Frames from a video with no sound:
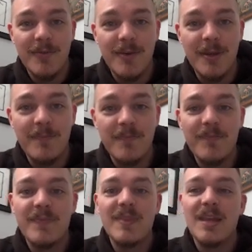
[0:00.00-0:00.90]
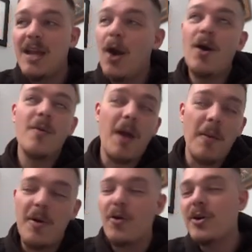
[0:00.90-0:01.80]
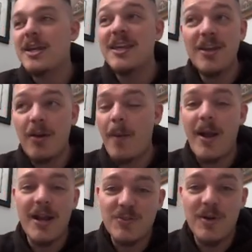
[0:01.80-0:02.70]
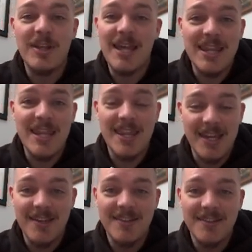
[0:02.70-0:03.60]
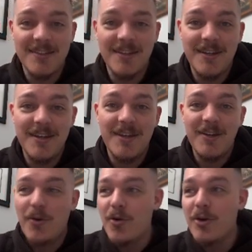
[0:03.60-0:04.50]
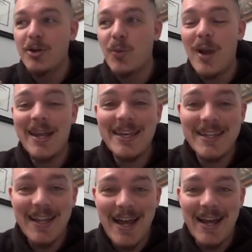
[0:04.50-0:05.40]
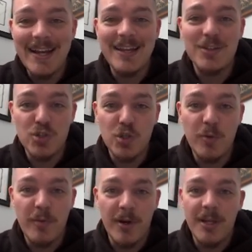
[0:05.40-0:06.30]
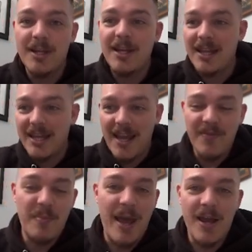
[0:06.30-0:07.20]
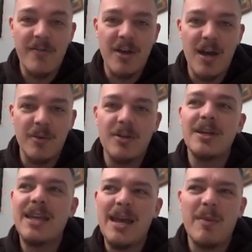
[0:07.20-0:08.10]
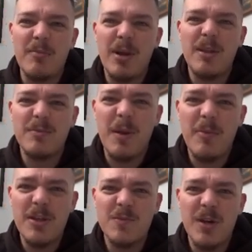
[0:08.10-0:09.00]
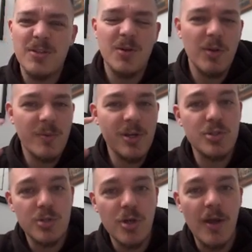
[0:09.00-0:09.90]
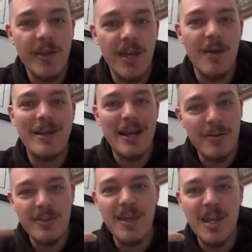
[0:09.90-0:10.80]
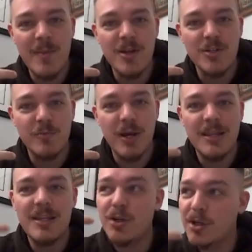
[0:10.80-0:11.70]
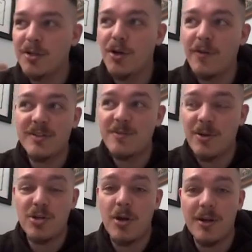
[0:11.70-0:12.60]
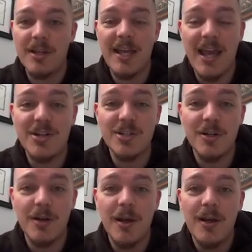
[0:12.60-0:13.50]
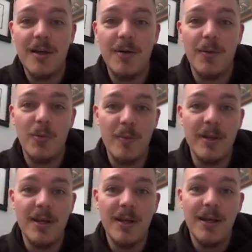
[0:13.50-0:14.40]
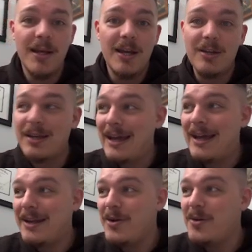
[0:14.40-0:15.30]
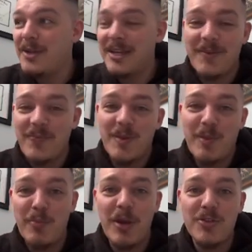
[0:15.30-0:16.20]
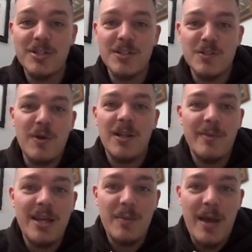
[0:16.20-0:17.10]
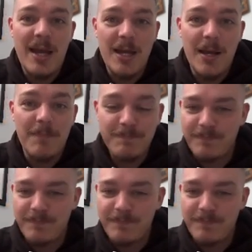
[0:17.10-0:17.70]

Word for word: right? Oh, I'm already here. I might as well get the thing. Or you're waiting in line at the supermarket and they have the pack of gum and you're like, yeah, my breath smells. Only because you saw the gum and now you're thinking about your breath and you're nervous about talking to the cashier woman. And you're like, ah, no, like my breath is going to smell. Let me get a pack of gum.